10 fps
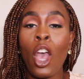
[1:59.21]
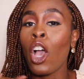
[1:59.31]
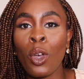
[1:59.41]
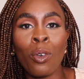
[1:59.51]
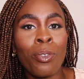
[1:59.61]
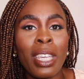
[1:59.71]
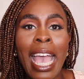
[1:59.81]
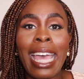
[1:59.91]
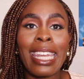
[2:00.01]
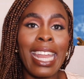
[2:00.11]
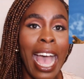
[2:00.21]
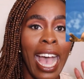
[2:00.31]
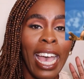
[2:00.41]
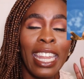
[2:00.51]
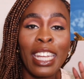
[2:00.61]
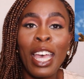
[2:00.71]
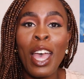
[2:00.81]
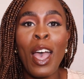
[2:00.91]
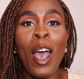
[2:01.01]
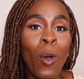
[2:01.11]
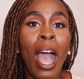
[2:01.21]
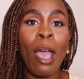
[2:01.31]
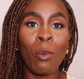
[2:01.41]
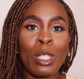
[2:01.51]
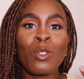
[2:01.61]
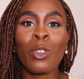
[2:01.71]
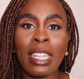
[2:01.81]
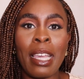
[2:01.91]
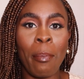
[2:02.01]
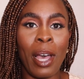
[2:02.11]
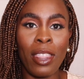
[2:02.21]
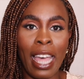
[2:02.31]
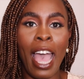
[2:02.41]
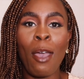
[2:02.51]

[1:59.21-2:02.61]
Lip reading: Kofi Annan. Well, I was really about that.